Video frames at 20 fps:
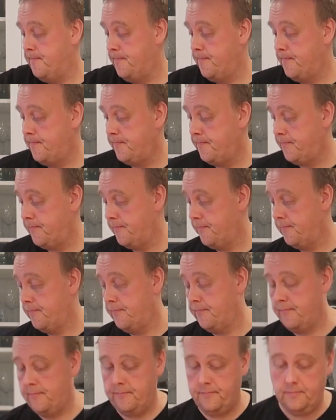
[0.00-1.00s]

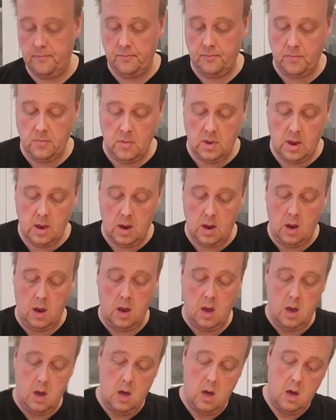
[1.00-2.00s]

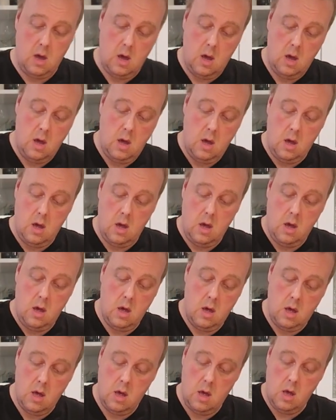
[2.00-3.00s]

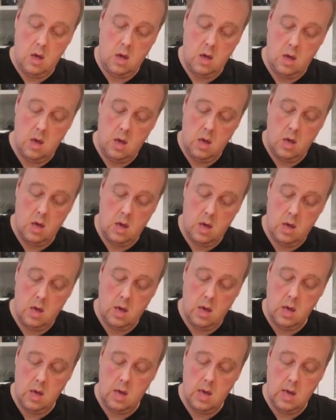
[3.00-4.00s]

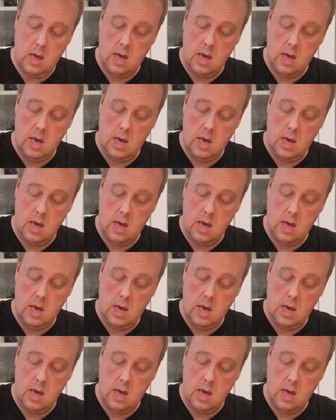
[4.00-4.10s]
(silence)